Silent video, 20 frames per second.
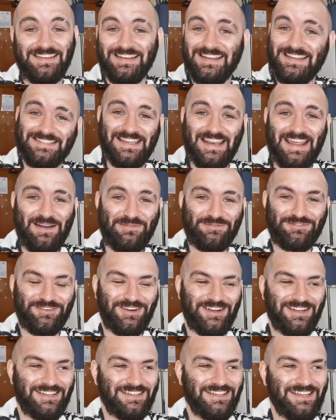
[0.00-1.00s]
Listen out for
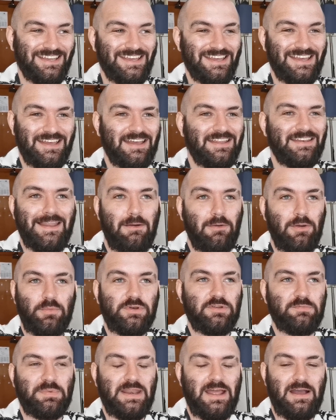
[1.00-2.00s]
it. No, it
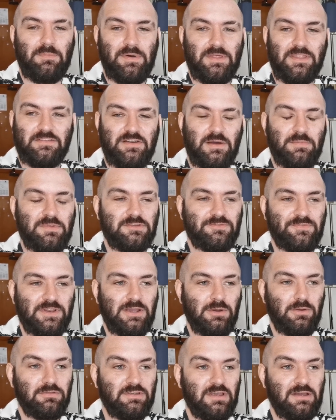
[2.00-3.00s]
would have been out by the time this
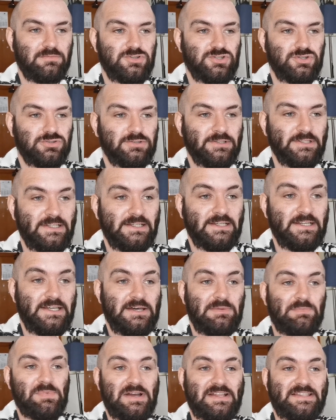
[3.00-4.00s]
video was out, I'm sure.
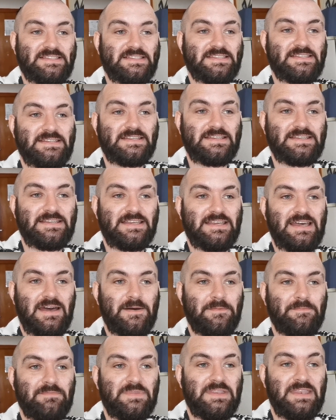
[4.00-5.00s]
But
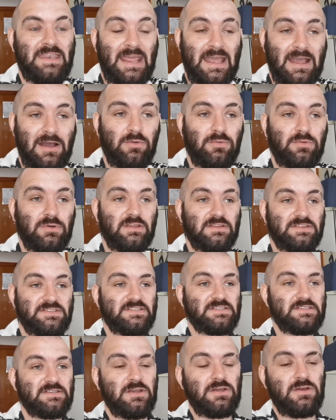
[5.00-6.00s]
now
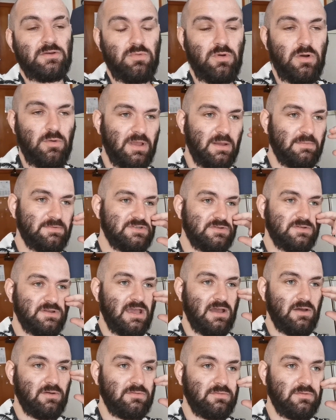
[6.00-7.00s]
is, what are we up to
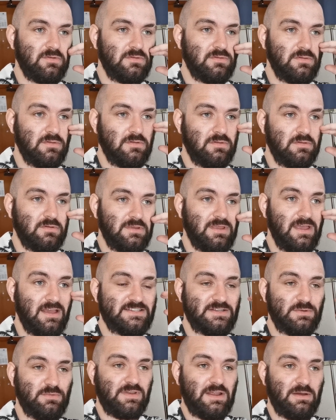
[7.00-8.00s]
now? Yeah,
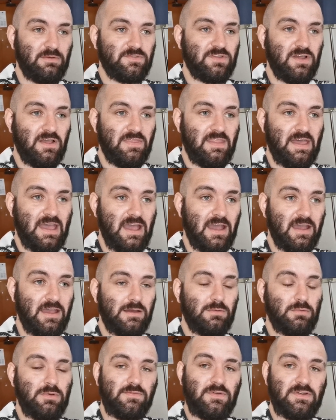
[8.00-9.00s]
so we've done that.
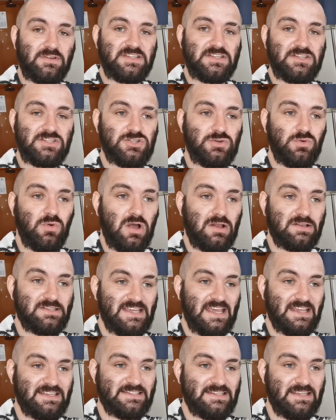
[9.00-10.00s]
We've looked into our
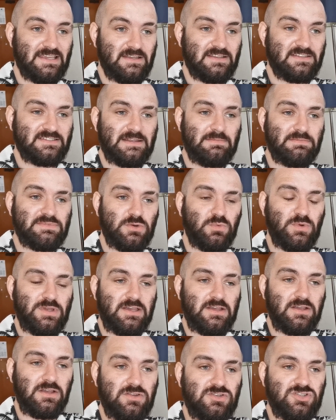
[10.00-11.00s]
testing. Seems that we
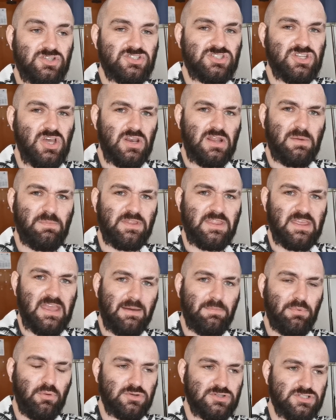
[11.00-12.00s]
can just turn up at the
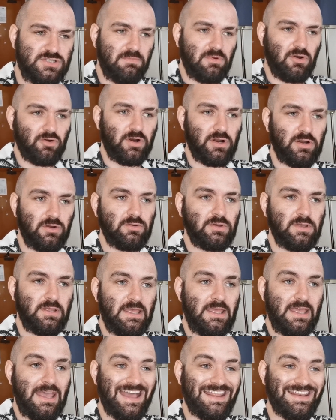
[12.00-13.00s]
airport tomorrow
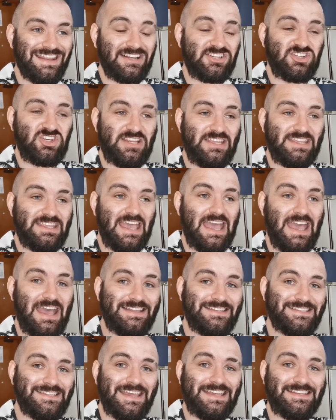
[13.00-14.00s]
and actually get
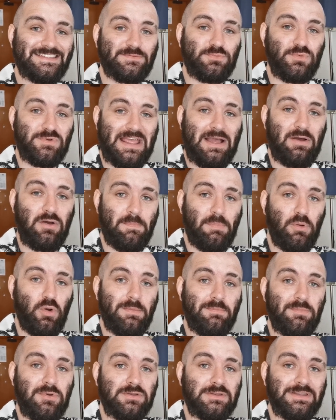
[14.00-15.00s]
a test without
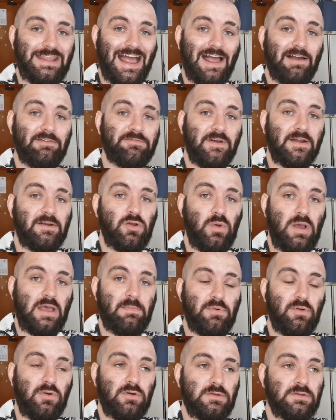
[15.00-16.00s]
appointment at Faro
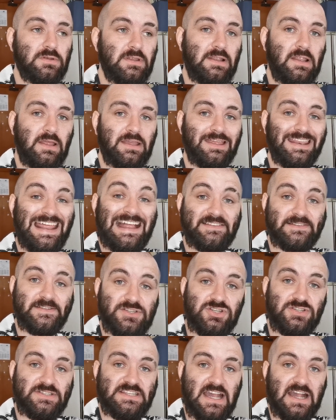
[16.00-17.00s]
Airport, like an
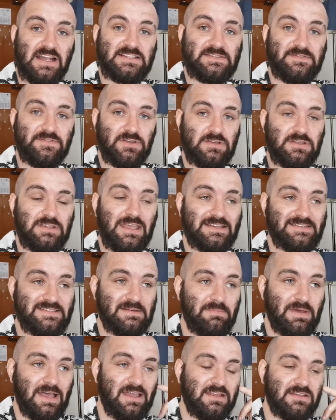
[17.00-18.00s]
antigen test for
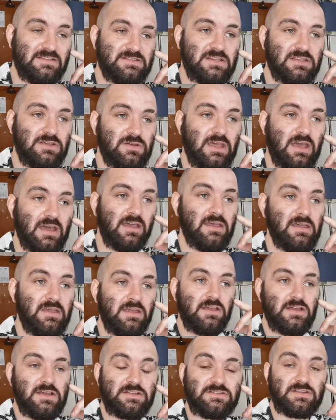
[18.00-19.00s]
getting back into the UK.
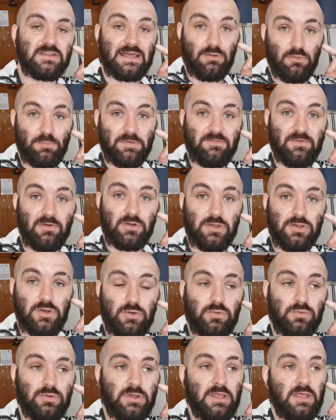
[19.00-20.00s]
So that will be very
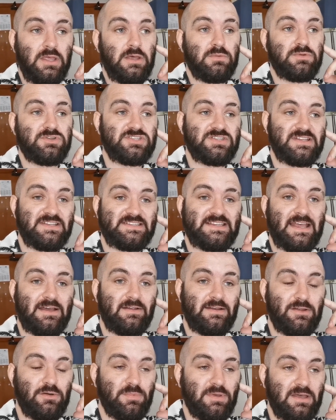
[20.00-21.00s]
cool. We're just gonna set
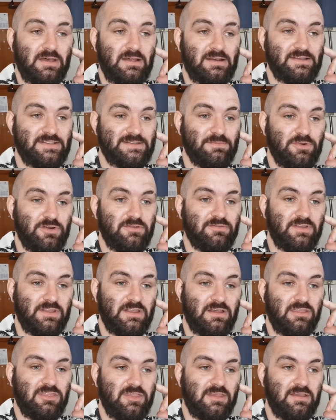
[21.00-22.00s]
out a little bit early tomorrow for
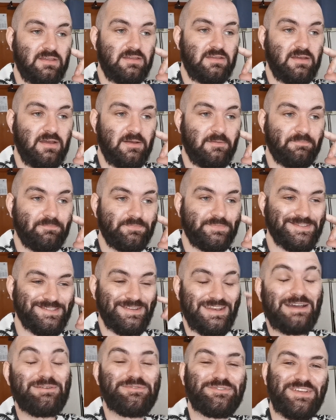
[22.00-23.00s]
that, I think.
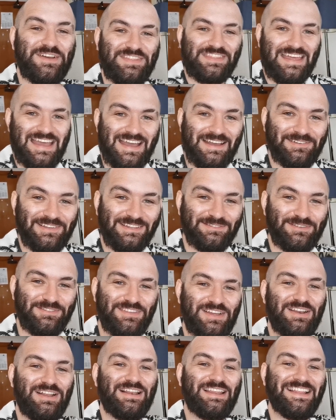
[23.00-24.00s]
So now we've done that. We've
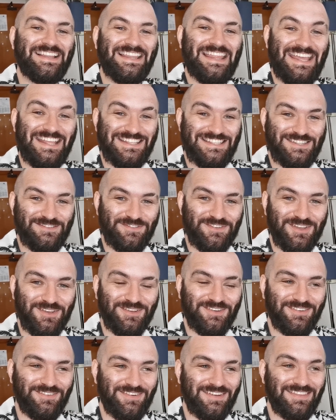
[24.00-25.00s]
done our little
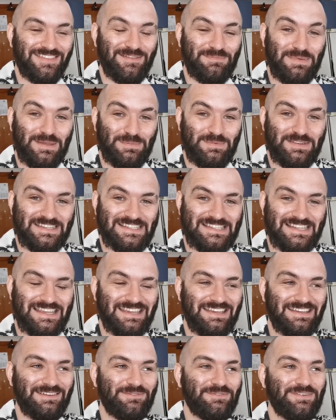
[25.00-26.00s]
interview with the
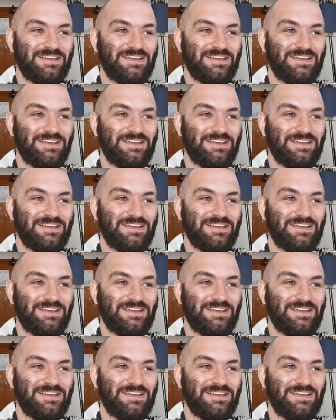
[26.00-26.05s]
BBC.